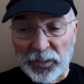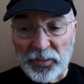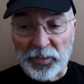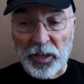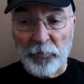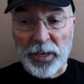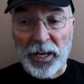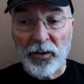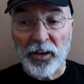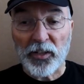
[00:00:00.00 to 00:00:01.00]
some
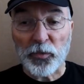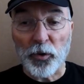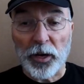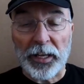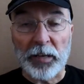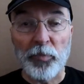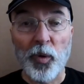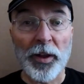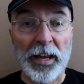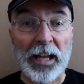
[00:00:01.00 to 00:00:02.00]
areas where I can
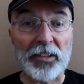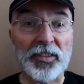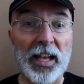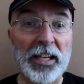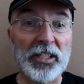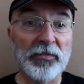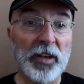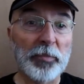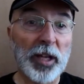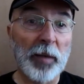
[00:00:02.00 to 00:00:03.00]
point out signs of
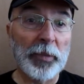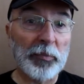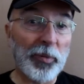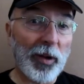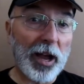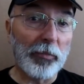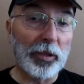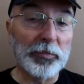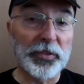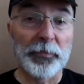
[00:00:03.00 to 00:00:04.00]
upcoming
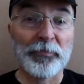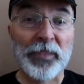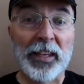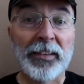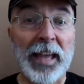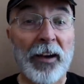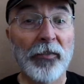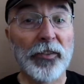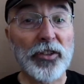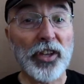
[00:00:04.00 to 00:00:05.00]
problems.
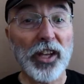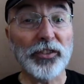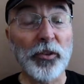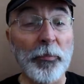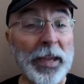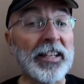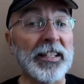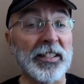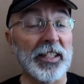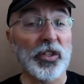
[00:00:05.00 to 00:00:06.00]
Now, there's also
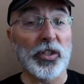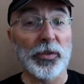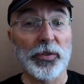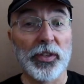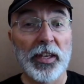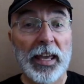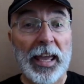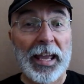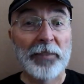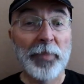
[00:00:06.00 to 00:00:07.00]
maintenance issues,
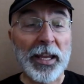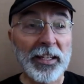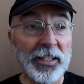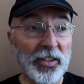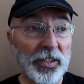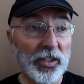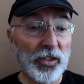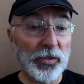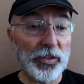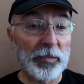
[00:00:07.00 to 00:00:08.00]
and maintenance
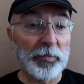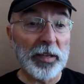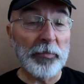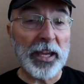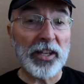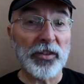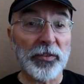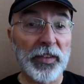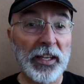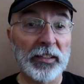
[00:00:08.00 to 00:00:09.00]
issues can be a major
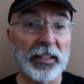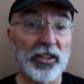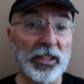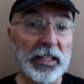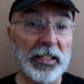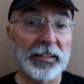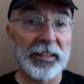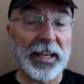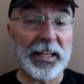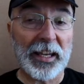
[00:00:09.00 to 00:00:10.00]
thing that you need to
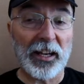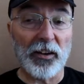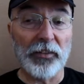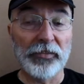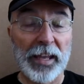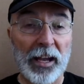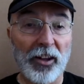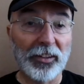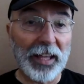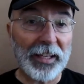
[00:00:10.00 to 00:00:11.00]
take care of. Now,
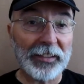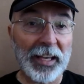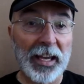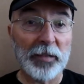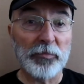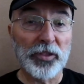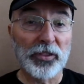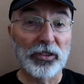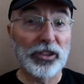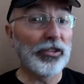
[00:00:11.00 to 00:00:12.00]
a lot of times
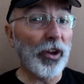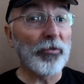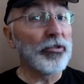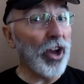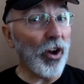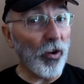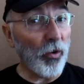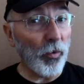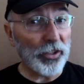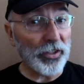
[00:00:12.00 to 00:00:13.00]
you don't know
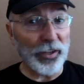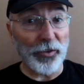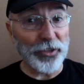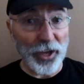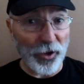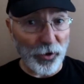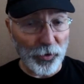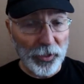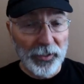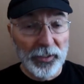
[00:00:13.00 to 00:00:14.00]
what you don't know.
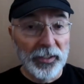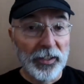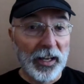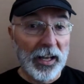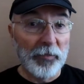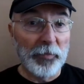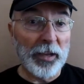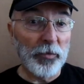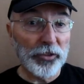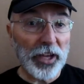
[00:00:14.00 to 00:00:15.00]

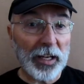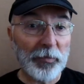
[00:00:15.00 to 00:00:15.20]
And we'll talk